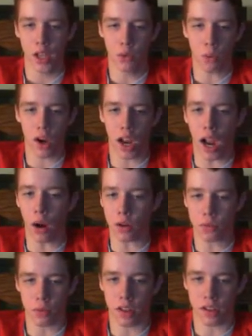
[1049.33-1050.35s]
And Dwight
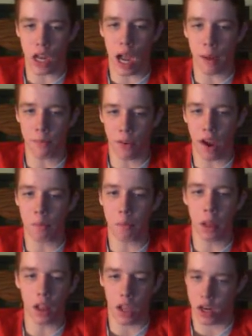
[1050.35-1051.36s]
Howard's one of the top five
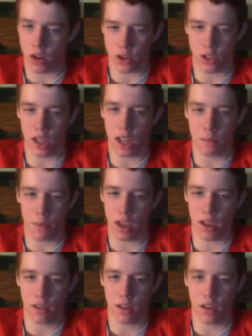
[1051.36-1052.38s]
players in the NBA.